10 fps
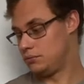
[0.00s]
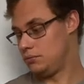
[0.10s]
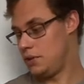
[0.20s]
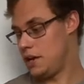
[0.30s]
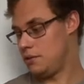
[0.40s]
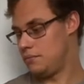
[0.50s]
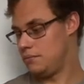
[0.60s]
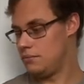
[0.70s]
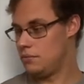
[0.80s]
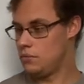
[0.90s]
now.
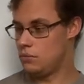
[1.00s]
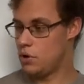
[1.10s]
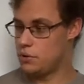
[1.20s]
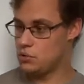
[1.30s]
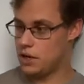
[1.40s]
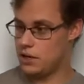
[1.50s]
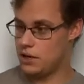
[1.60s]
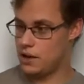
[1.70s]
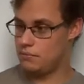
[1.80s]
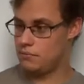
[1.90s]
What are we drinking
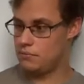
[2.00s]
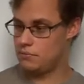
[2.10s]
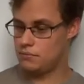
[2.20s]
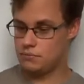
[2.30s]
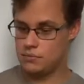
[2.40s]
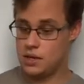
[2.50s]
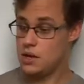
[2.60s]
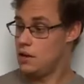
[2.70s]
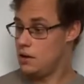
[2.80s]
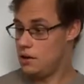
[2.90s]
today?
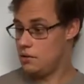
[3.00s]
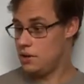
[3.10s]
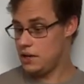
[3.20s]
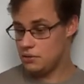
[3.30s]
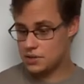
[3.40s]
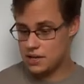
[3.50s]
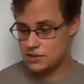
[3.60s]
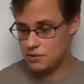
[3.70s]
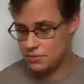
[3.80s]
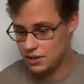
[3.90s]
Oh, Nano's got
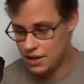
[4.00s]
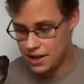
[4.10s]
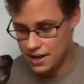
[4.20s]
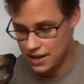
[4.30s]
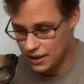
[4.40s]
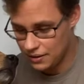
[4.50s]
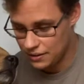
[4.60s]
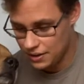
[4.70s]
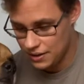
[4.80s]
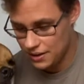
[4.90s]
something today.
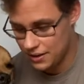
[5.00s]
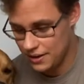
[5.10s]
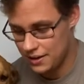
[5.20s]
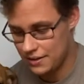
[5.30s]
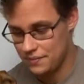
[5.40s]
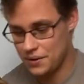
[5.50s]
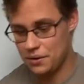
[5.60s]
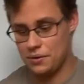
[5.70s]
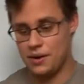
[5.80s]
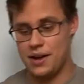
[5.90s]
Yeah.
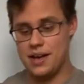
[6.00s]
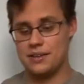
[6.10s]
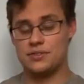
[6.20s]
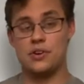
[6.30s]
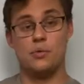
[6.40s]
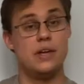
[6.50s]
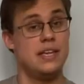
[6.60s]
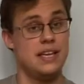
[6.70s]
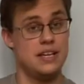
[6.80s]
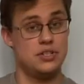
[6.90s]
All right. So we
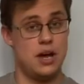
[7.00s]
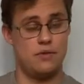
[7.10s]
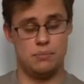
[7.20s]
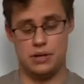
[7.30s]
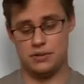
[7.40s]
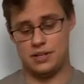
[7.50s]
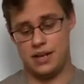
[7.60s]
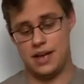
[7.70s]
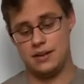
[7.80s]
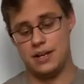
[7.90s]
each have a beer
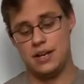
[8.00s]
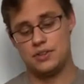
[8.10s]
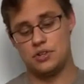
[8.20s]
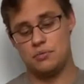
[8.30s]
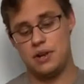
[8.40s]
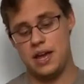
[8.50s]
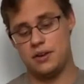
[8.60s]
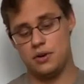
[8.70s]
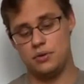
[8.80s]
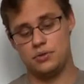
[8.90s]
today. So
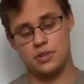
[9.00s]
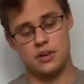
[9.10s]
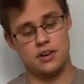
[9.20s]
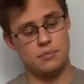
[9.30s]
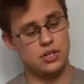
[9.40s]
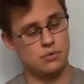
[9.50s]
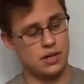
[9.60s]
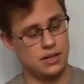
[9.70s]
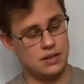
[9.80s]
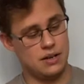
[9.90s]
Nano's going to be
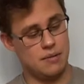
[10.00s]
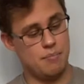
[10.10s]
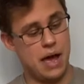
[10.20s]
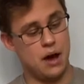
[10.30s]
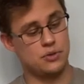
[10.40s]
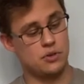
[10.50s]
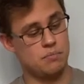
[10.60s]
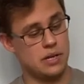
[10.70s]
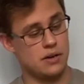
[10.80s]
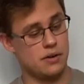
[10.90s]
drinking Bowser
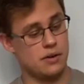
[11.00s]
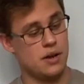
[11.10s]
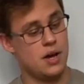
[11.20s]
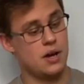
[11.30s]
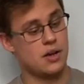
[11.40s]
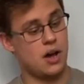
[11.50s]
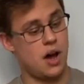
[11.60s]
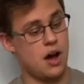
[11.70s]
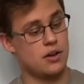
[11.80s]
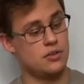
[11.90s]
Beer
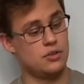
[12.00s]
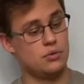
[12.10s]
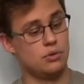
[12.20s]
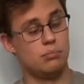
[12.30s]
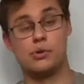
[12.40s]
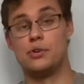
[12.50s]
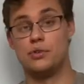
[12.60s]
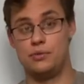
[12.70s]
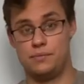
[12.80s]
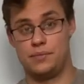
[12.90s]
Cockadoodle
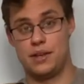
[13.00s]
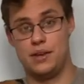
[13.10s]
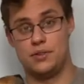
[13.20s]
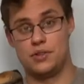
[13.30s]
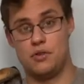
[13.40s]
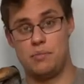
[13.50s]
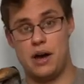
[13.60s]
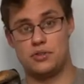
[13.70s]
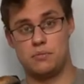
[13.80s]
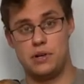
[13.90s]
Brew. So
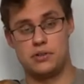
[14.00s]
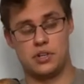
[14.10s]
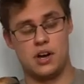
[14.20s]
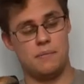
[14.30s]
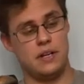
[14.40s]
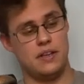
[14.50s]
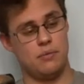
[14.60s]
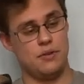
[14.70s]
Bowser Beer is a company that we